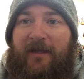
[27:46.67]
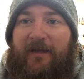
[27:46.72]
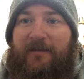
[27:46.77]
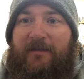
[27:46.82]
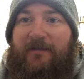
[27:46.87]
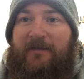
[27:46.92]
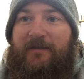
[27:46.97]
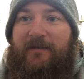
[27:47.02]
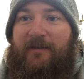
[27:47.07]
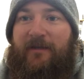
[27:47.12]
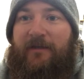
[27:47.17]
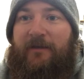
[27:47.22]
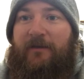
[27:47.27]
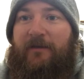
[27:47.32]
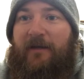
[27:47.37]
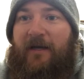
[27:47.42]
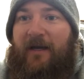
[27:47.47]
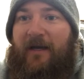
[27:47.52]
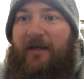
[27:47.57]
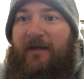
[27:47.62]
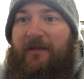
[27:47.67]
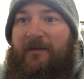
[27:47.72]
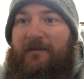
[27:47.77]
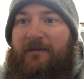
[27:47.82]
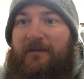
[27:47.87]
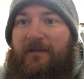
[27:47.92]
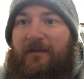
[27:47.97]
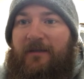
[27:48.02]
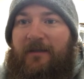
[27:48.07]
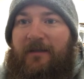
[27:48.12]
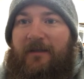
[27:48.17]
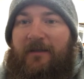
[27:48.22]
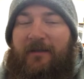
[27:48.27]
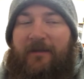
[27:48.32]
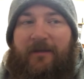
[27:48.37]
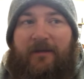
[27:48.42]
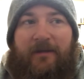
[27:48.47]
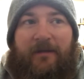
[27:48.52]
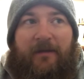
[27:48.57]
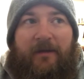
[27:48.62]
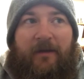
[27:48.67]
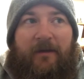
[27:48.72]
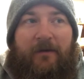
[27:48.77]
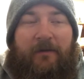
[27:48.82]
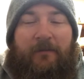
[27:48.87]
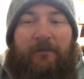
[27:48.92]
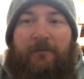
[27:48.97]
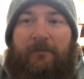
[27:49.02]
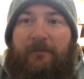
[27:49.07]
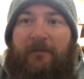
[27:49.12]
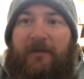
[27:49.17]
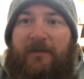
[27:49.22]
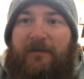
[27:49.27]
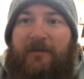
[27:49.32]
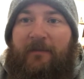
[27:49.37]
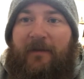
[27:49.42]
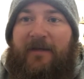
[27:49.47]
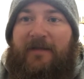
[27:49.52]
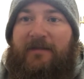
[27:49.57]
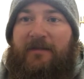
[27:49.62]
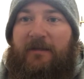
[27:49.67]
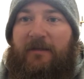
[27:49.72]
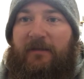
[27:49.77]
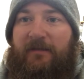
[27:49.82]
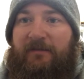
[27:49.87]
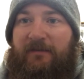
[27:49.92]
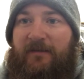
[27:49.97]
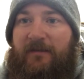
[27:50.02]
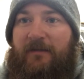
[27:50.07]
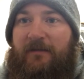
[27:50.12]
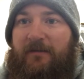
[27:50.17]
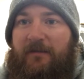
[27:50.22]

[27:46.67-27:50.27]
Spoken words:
just to you guys, but to myself.